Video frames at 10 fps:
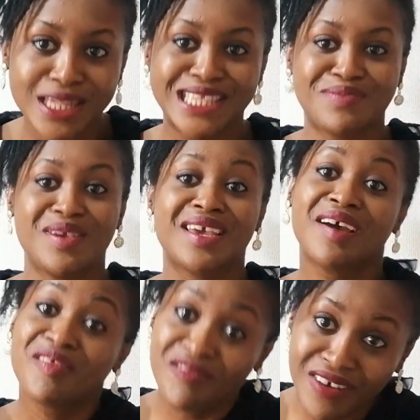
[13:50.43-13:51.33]
speak
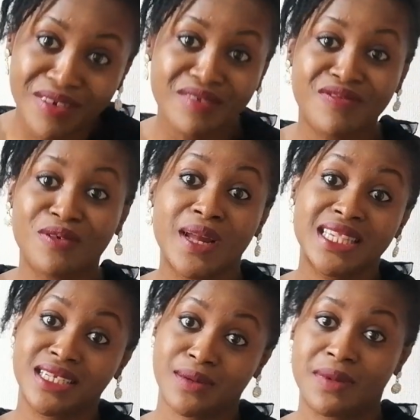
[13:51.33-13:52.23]
very fluent
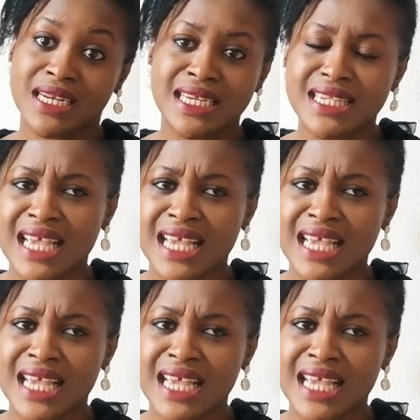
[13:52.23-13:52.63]
Japanese.